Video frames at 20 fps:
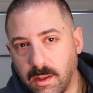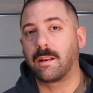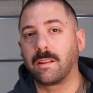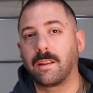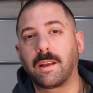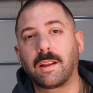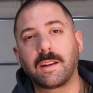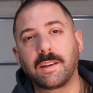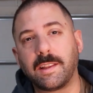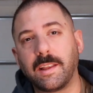A
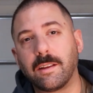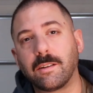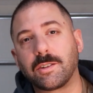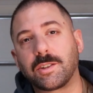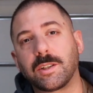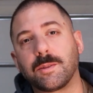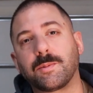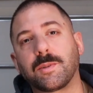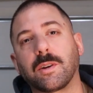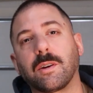lot of
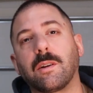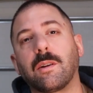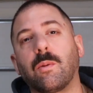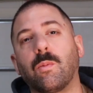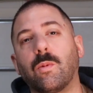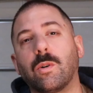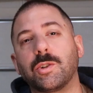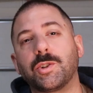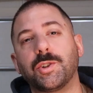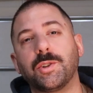dealerships are going to
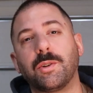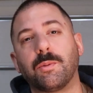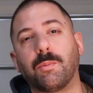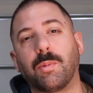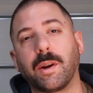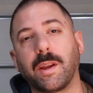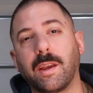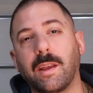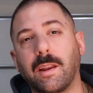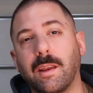want you to
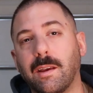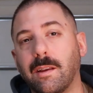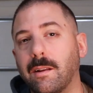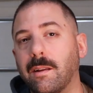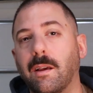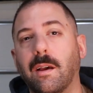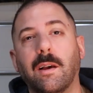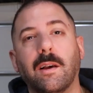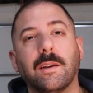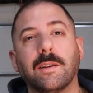bring it
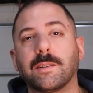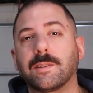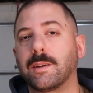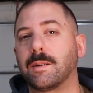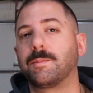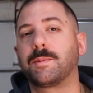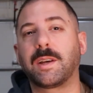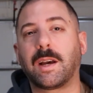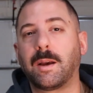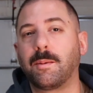in
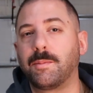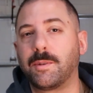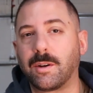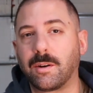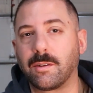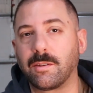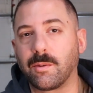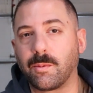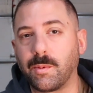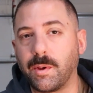sometime
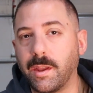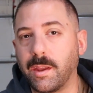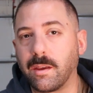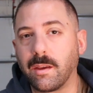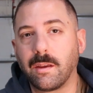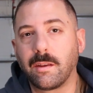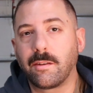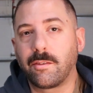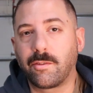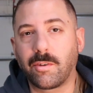during the
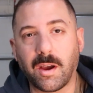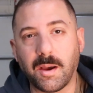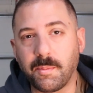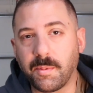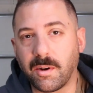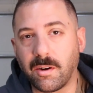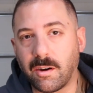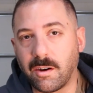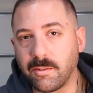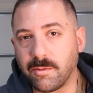week, drop
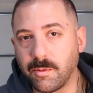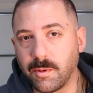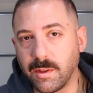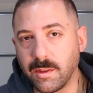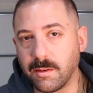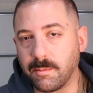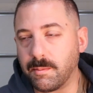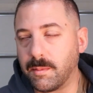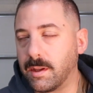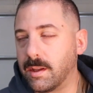it off with
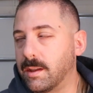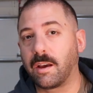them.